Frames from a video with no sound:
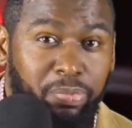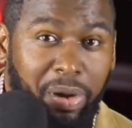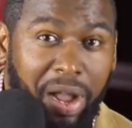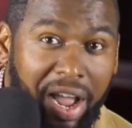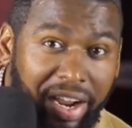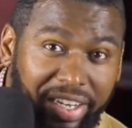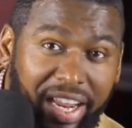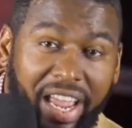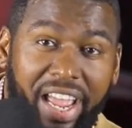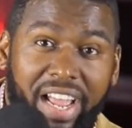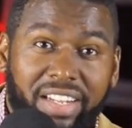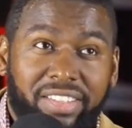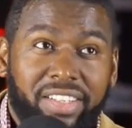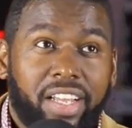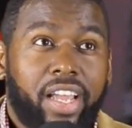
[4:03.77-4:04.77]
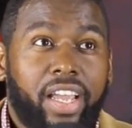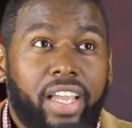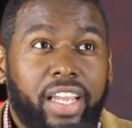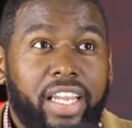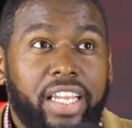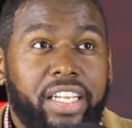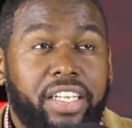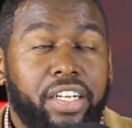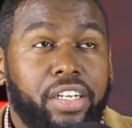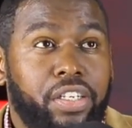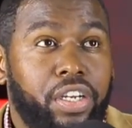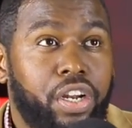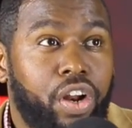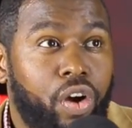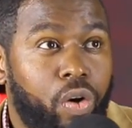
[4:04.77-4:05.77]
Podcast. He could,
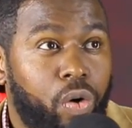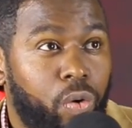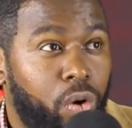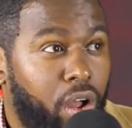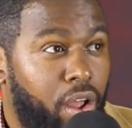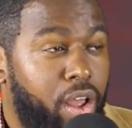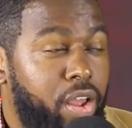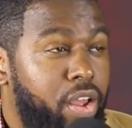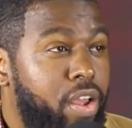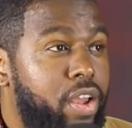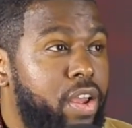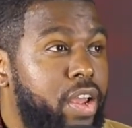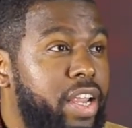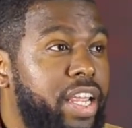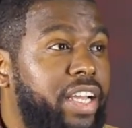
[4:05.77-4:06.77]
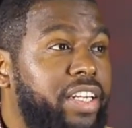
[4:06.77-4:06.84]
he